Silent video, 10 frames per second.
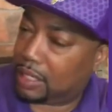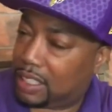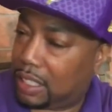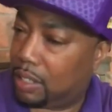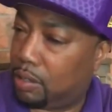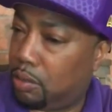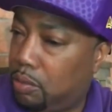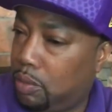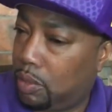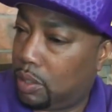it's
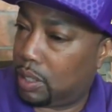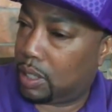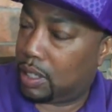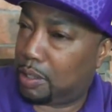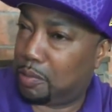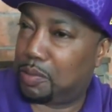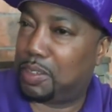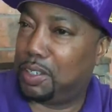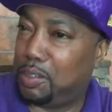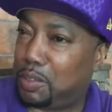still, to
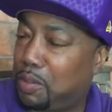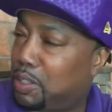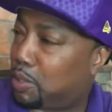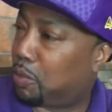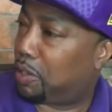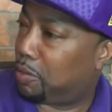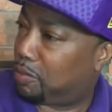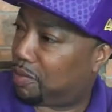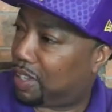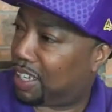use this word, surreal.
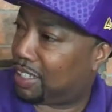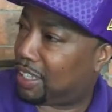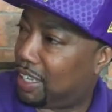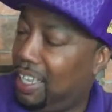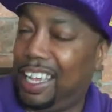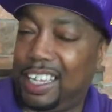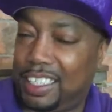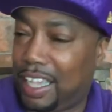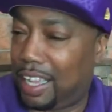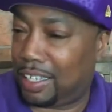Like
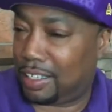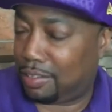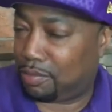it's not.